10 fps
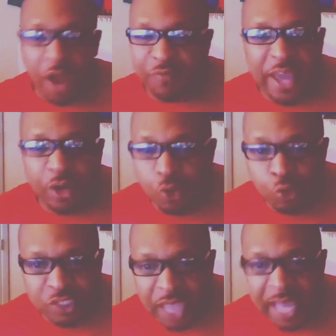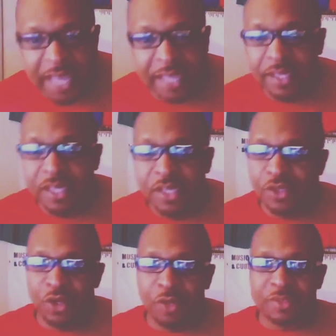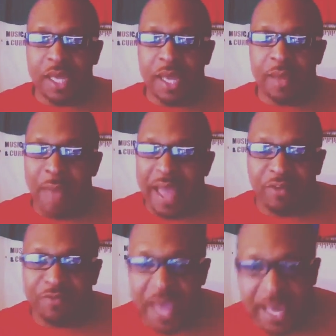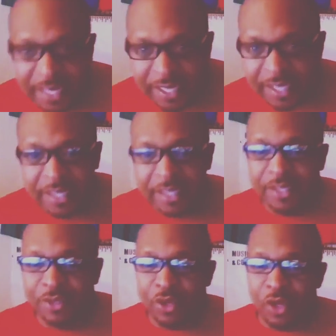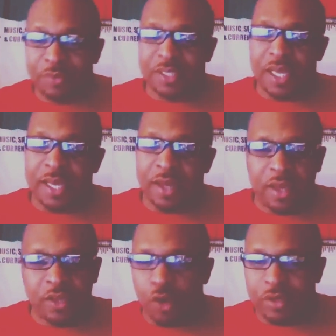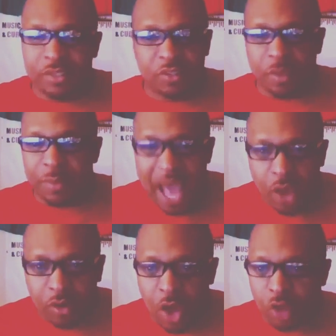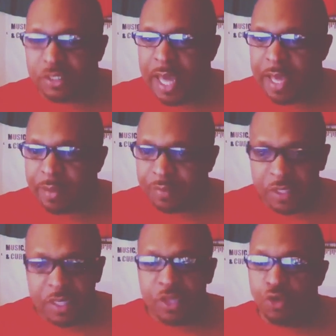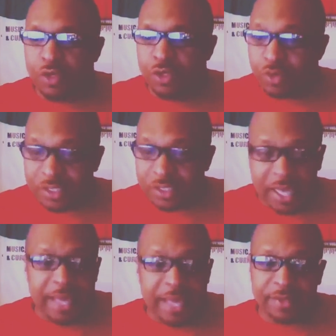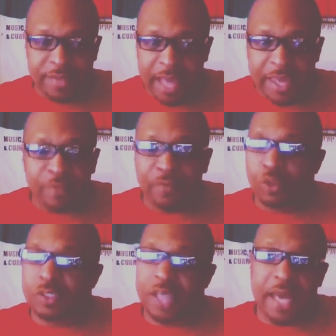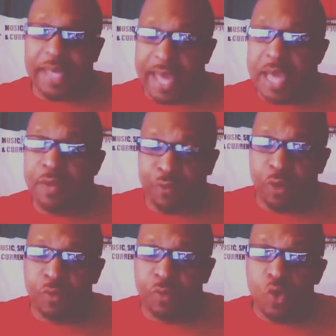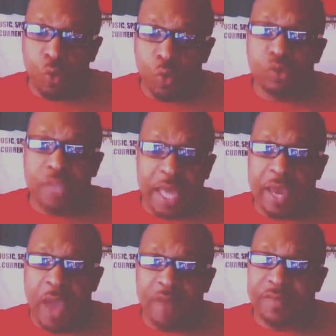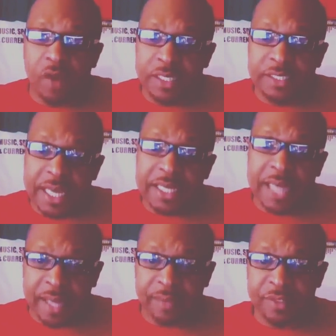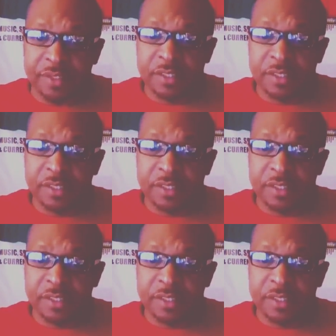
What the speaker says: Fatal Hussein, you know what I'm saying? Machiavelli, you know what I'm saying? You know, some of the outlaws' names. You can say that influence kind of came from Wu-Tang having all these nicknames.